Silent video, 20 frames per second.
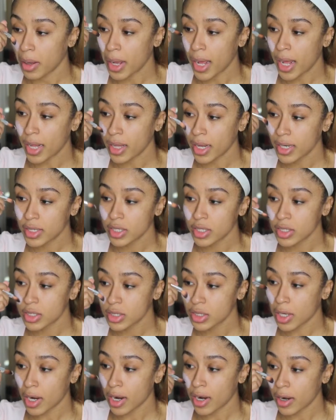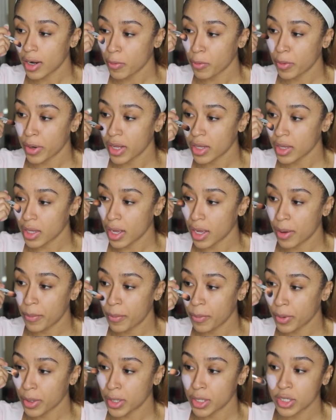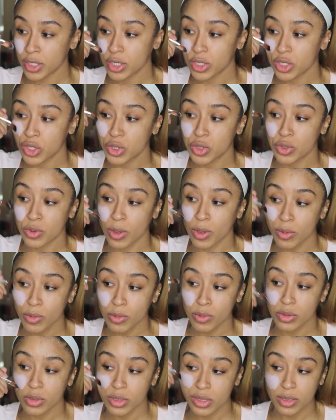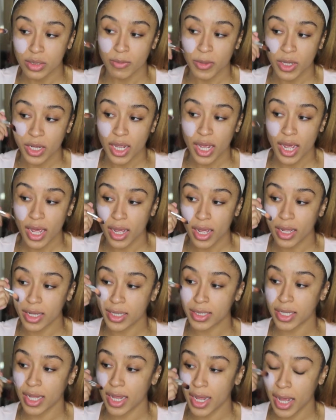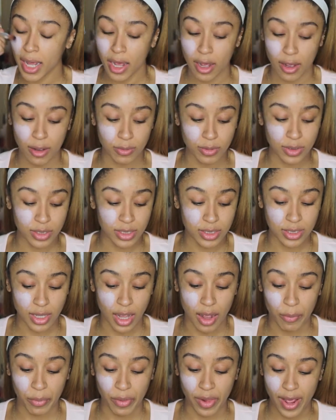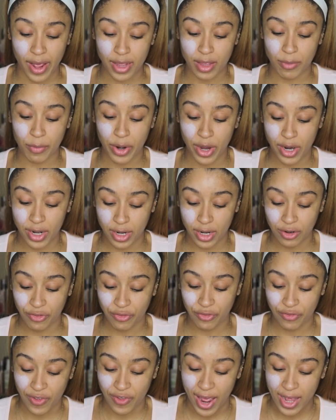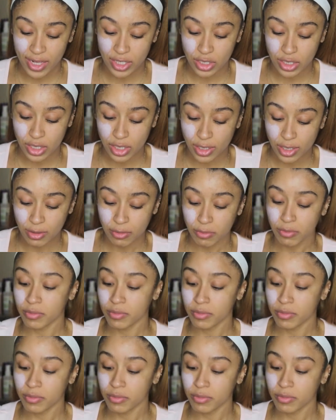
I like to start with upward strokes because it helps apply the product faster,